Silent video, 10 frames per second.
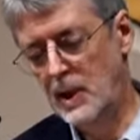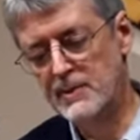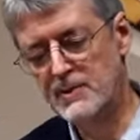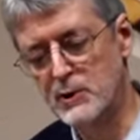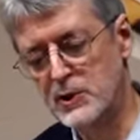
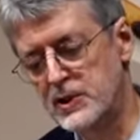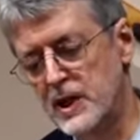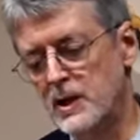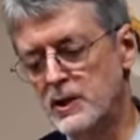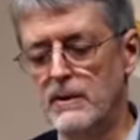Perhaps most
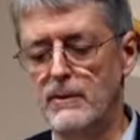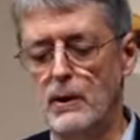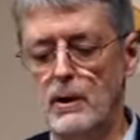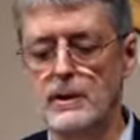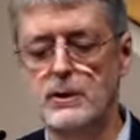astonishing of
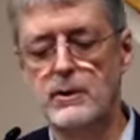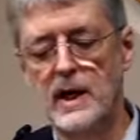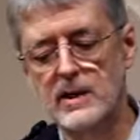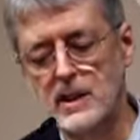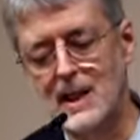all, in
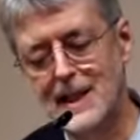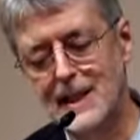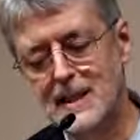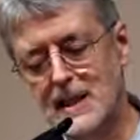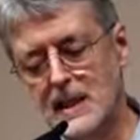
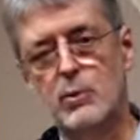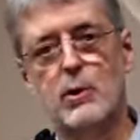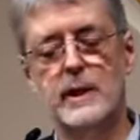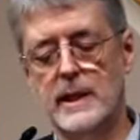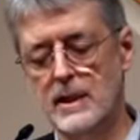2019,
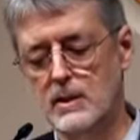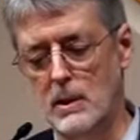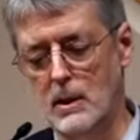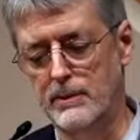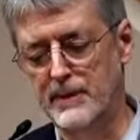
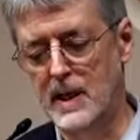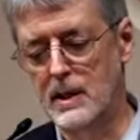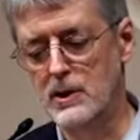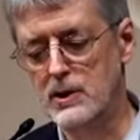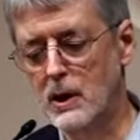Proieto
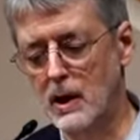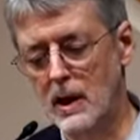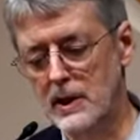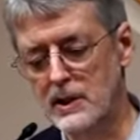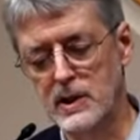and his
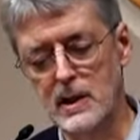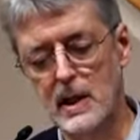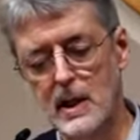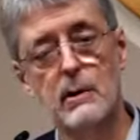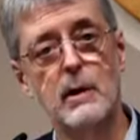colleagues
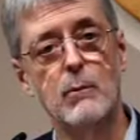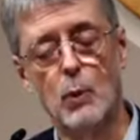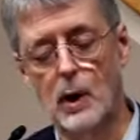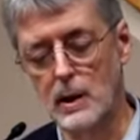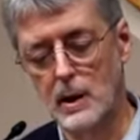at
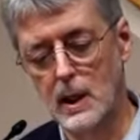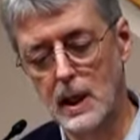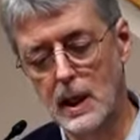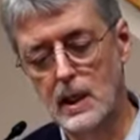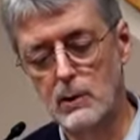Heriot-Watt
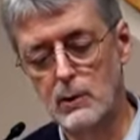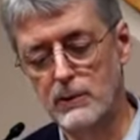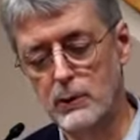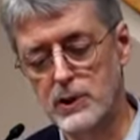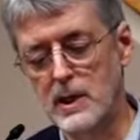
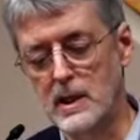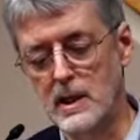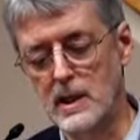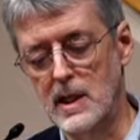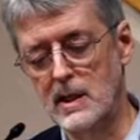University
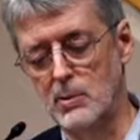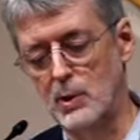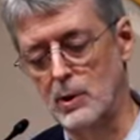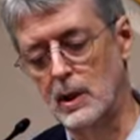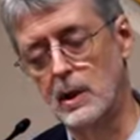in
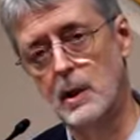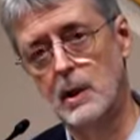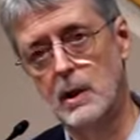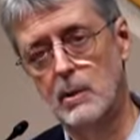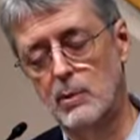Edinburgh
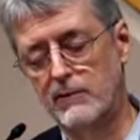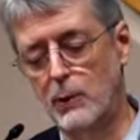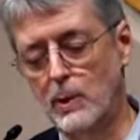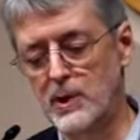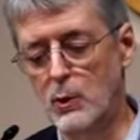
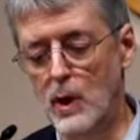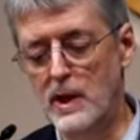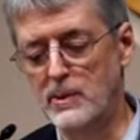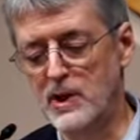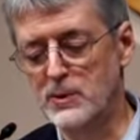performed a
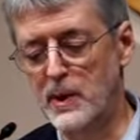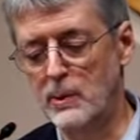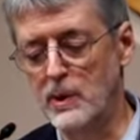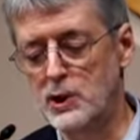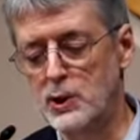quantum
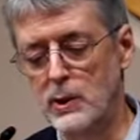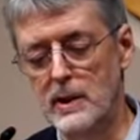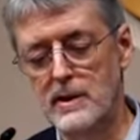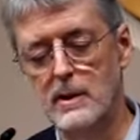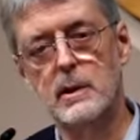experiment
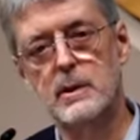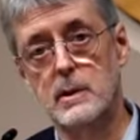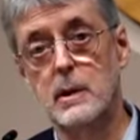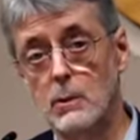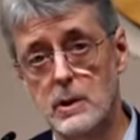showing that there
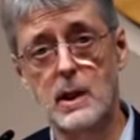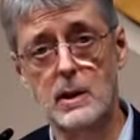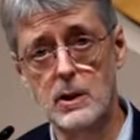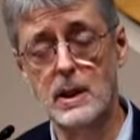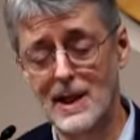is no
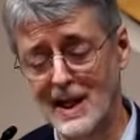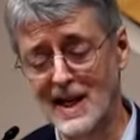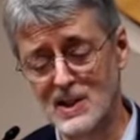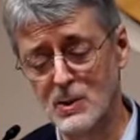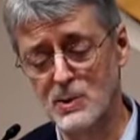such
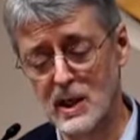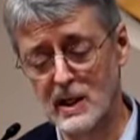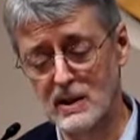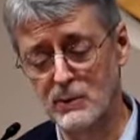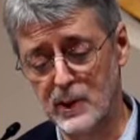thing as
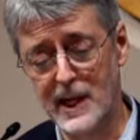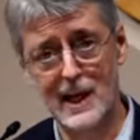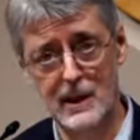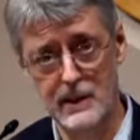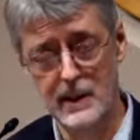objective
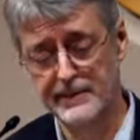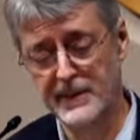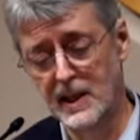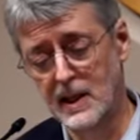reality,